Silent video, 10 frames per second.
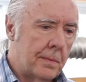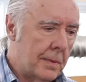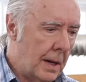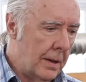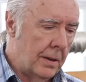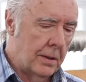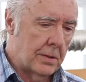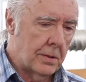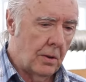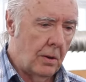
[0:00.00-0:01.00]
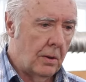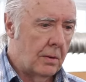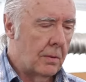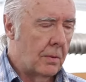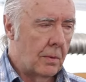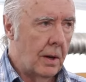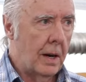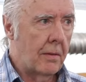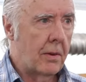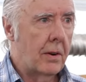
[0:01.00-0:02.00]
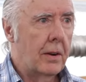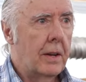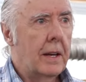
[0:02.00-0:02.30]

100 years old, whatever,